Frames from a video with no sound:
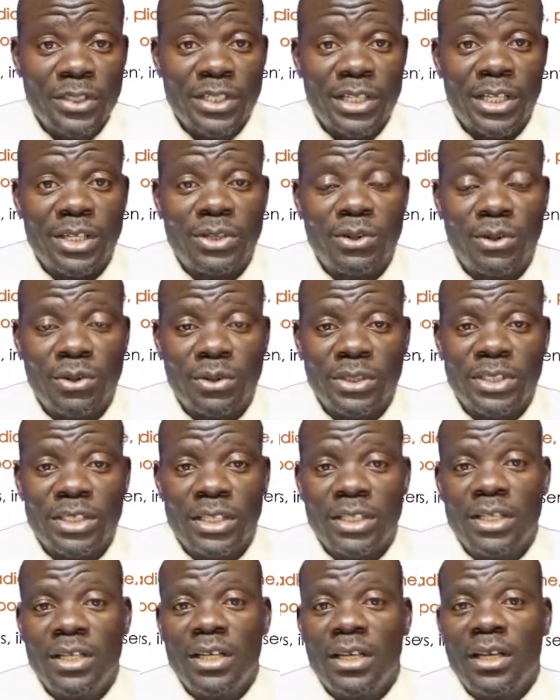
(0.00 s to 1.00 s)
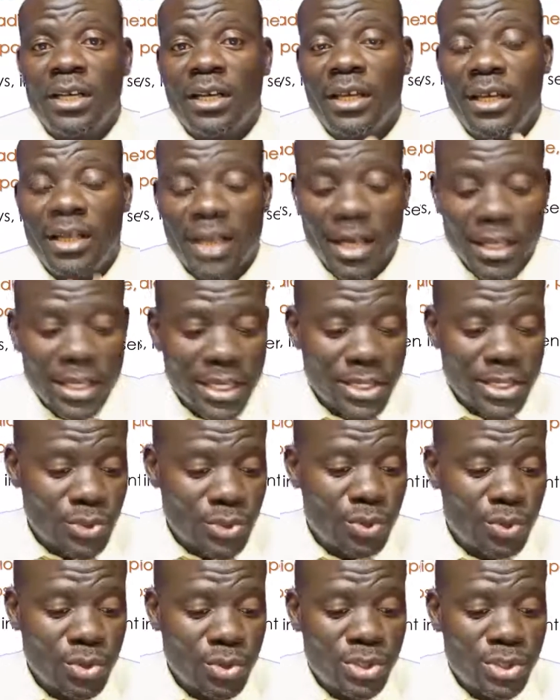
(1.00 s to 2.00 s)
technology, in other
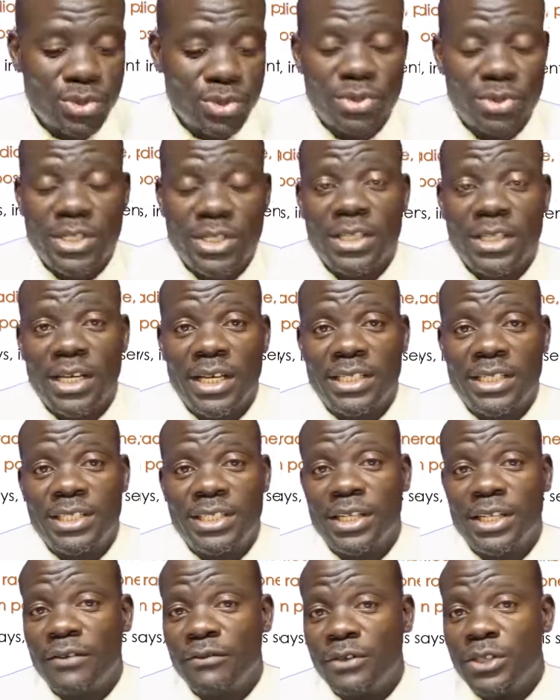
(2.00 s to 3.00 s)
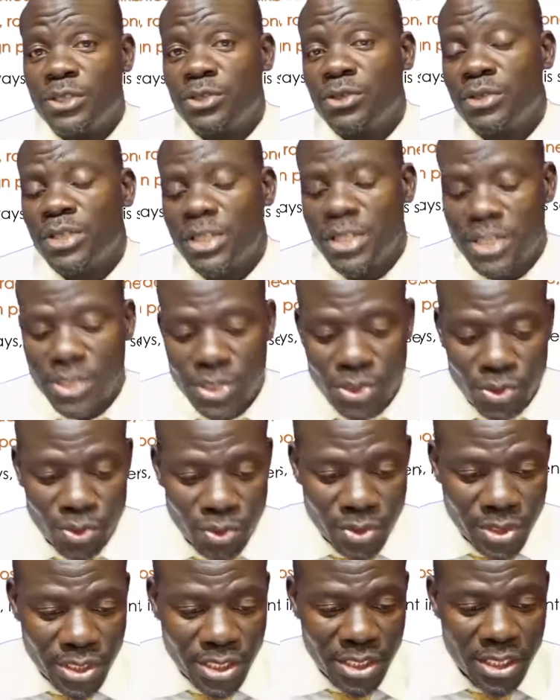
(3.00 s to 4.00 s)
schools you see that television is
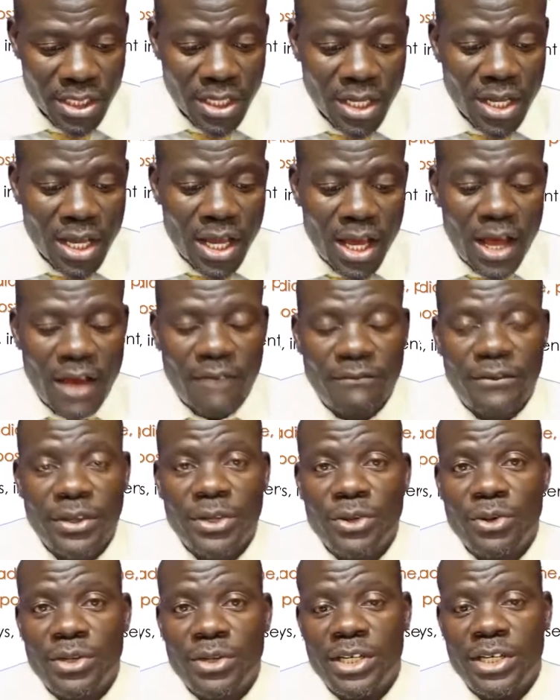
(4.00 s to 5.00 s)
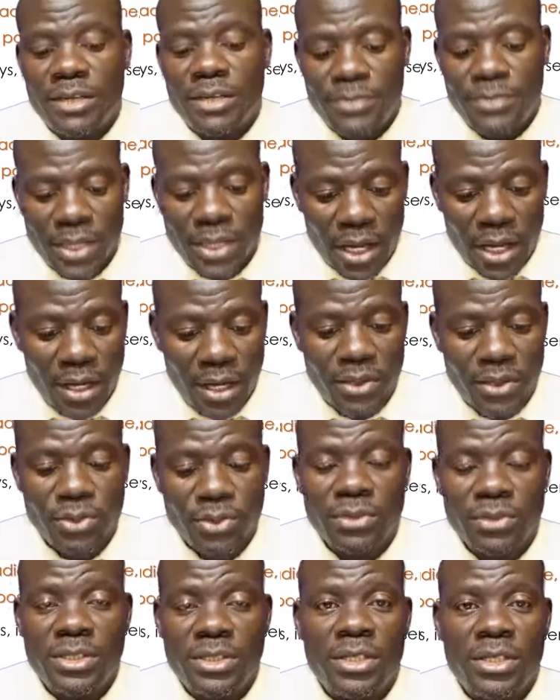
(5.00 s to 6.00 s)
used, videotapes are
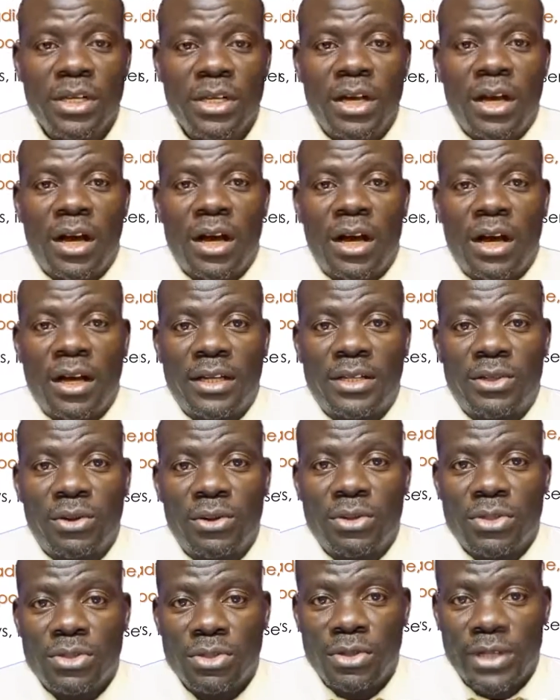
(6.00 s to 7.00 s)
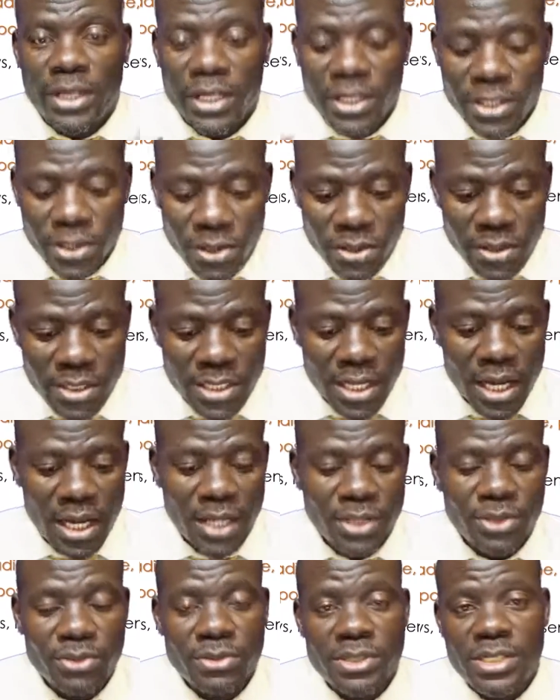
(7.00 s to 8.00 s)
used, and also radios are
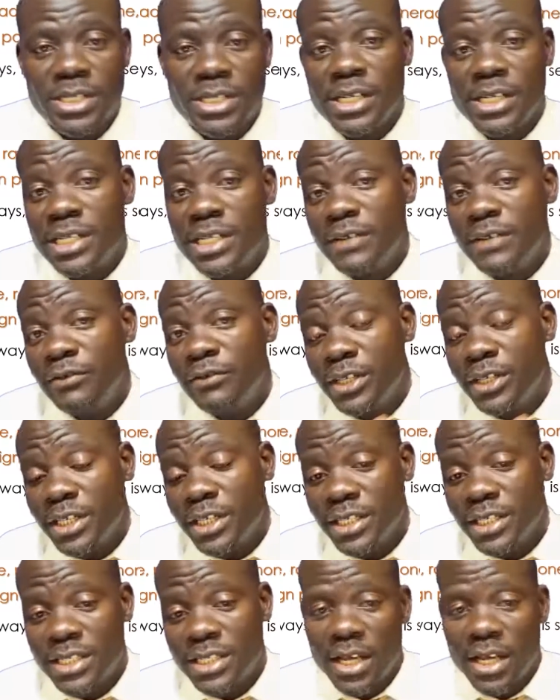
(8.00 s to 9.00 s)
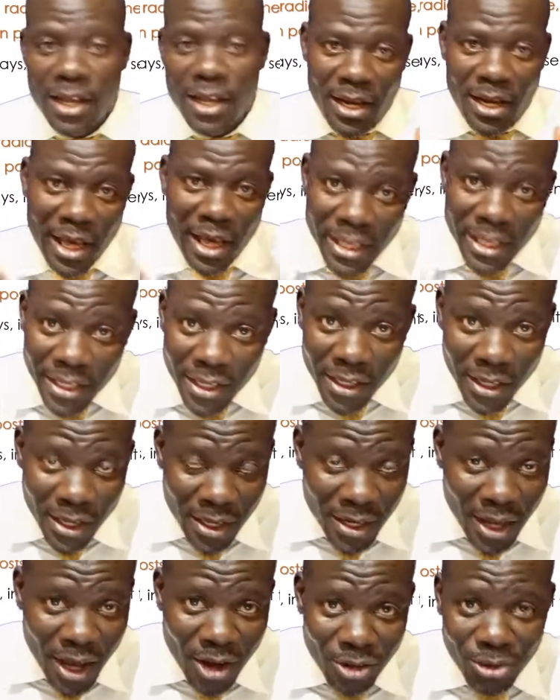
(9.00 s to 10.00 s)
used, the DVDs. Like here
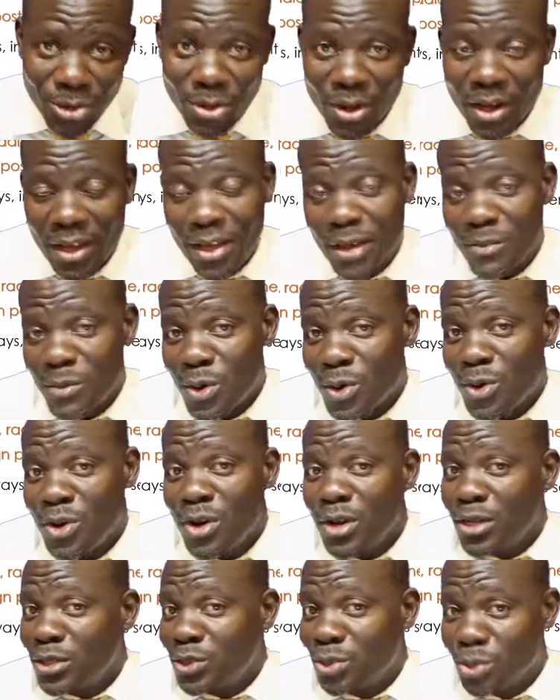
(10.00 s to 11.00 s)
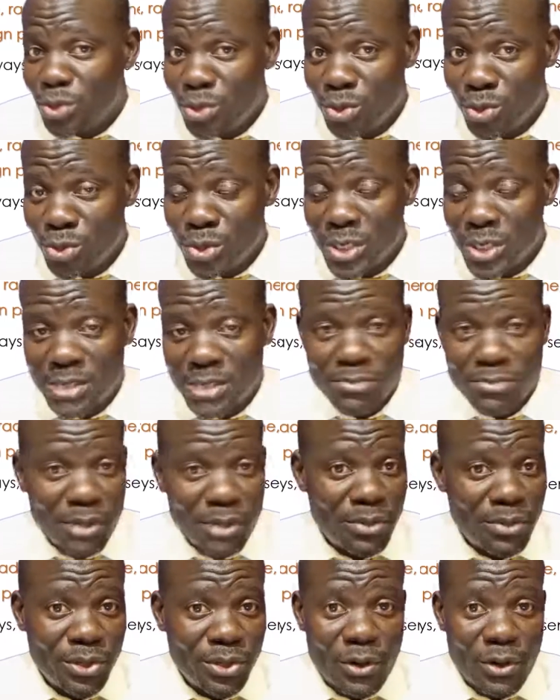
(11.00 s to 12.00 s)
now you are able to use maybe
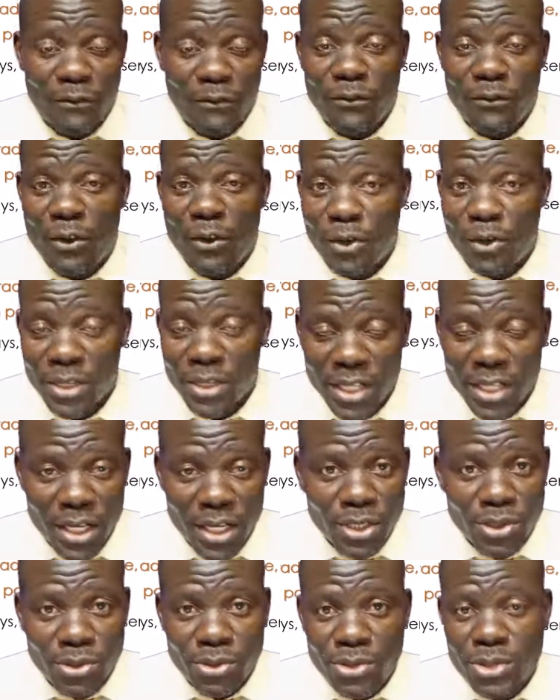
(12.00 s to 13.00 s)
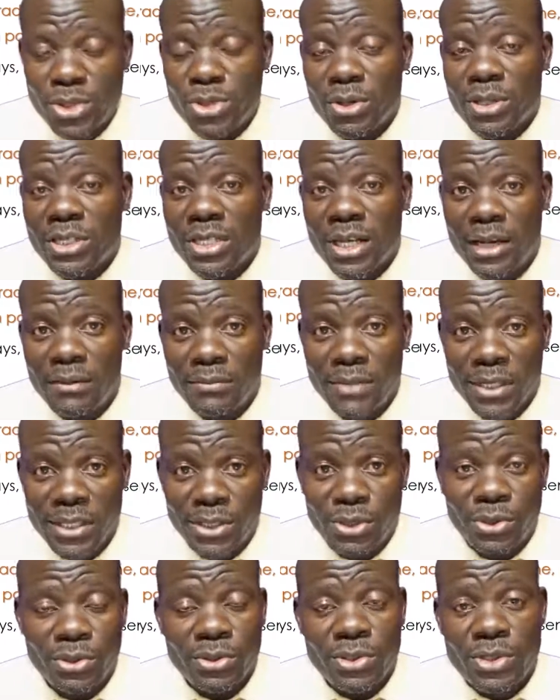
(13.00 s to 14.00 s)
your phone, to use your tablet, to
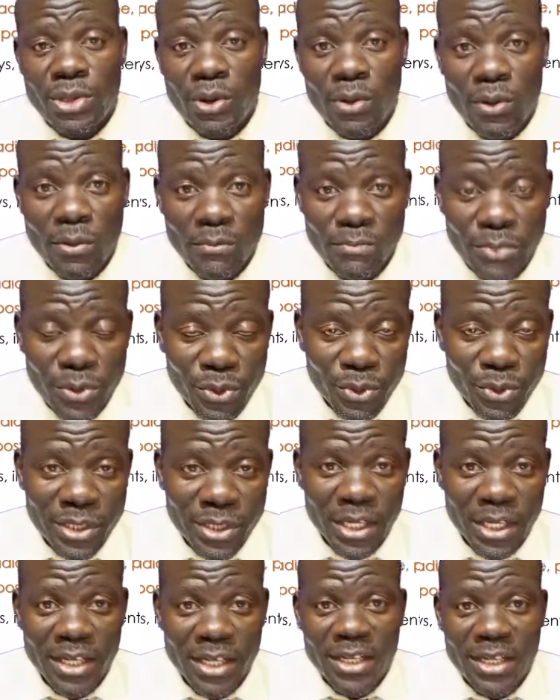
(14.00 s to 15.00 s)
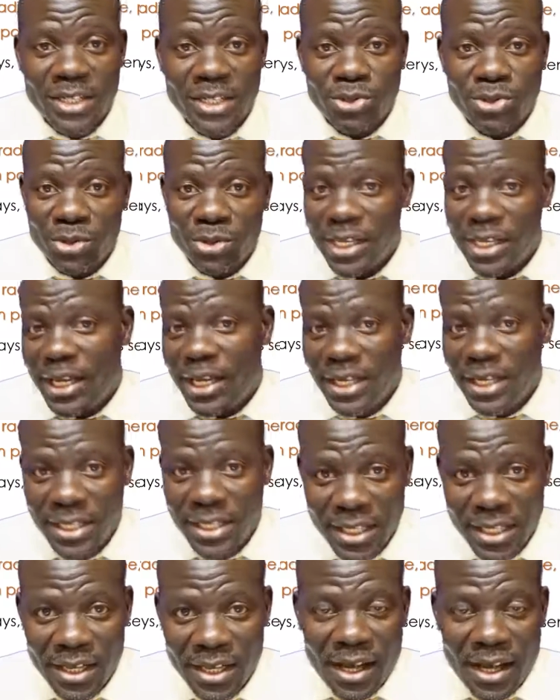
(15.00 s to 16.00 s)
use your computer to learn
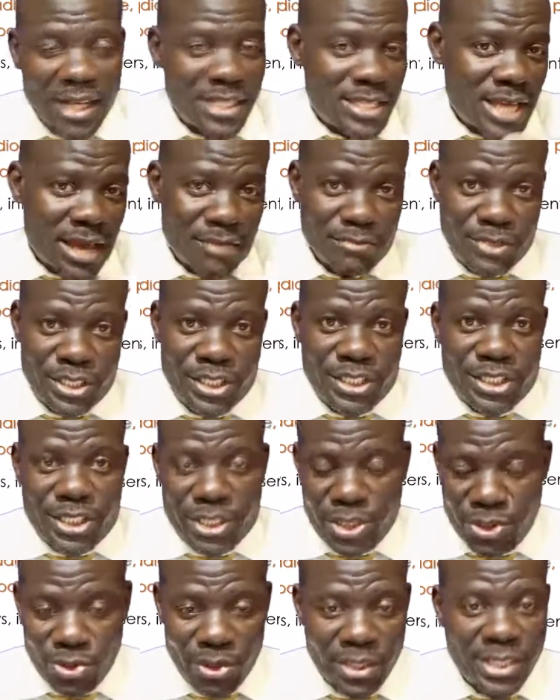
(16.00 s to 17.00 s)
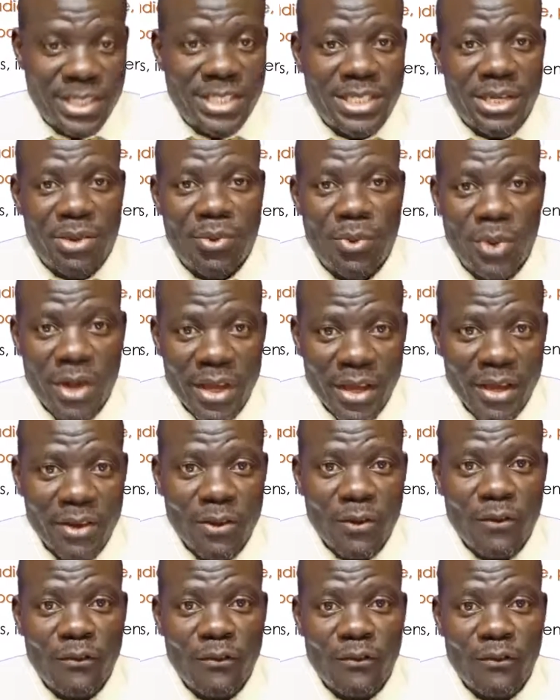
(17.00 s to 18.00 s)
as I am teaching. So it's a way
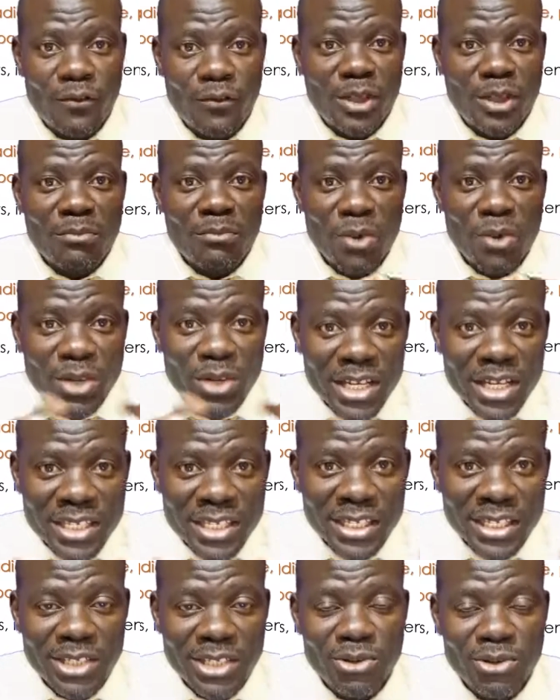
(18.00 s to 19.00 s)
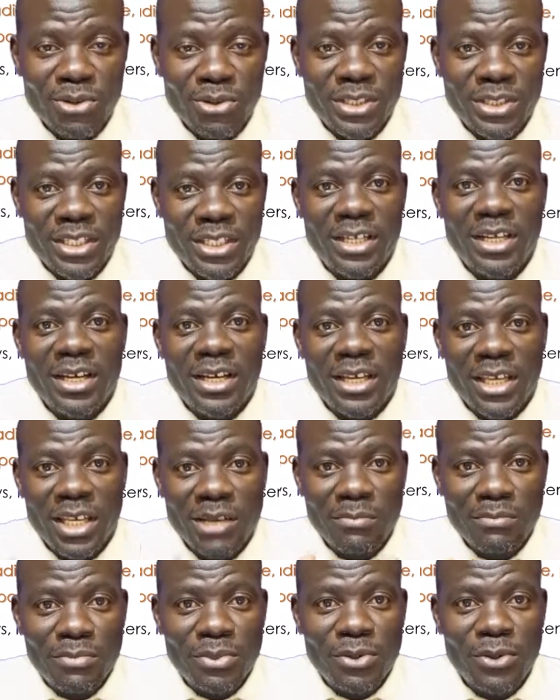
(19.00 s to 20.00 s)
of the modern technology
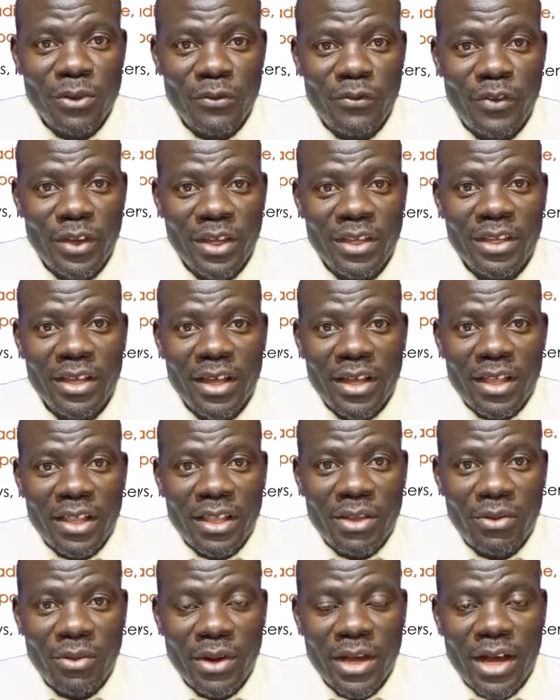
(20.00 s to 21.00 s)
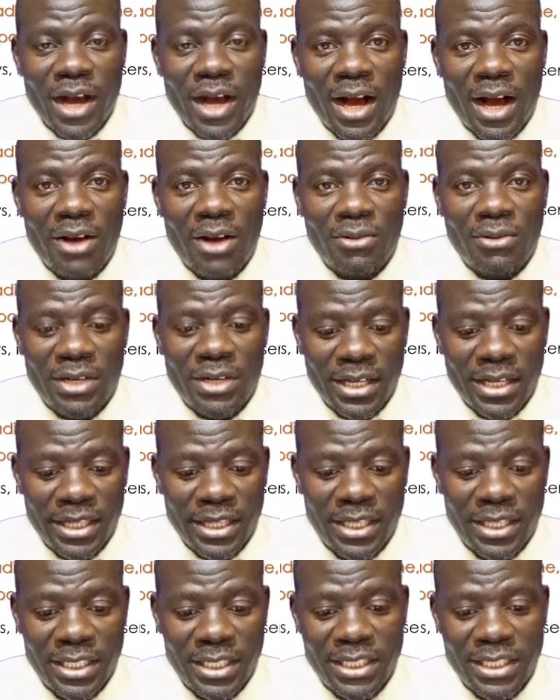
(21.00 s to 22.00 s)
improving the way how
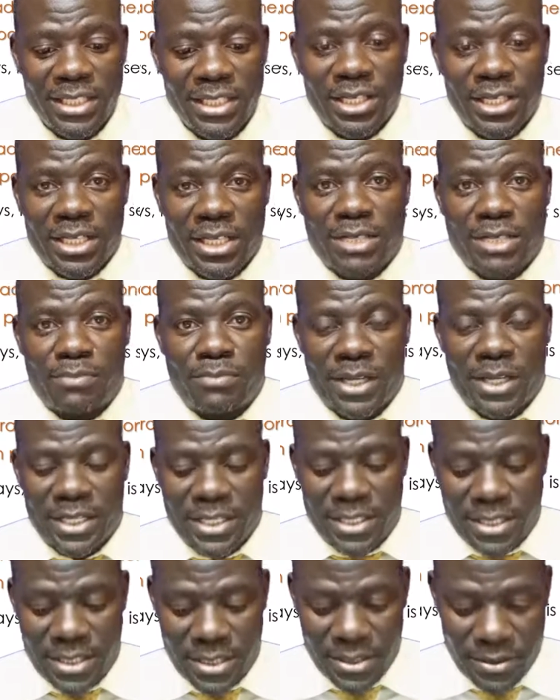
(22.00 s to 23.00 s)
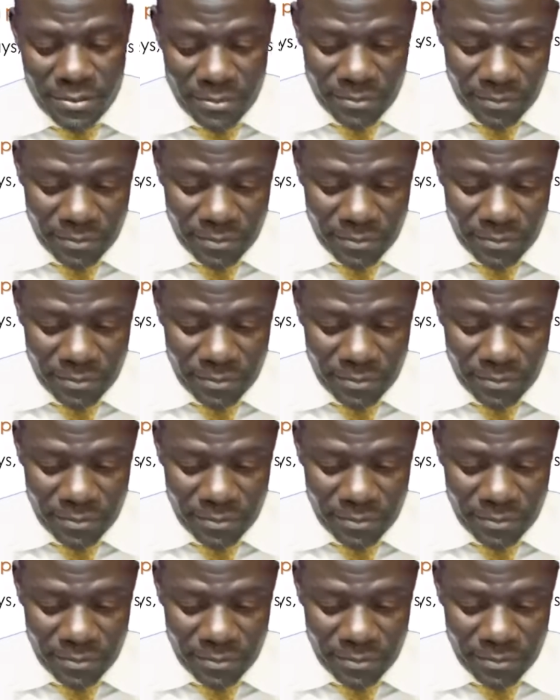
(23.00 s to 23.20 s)
learning takes place.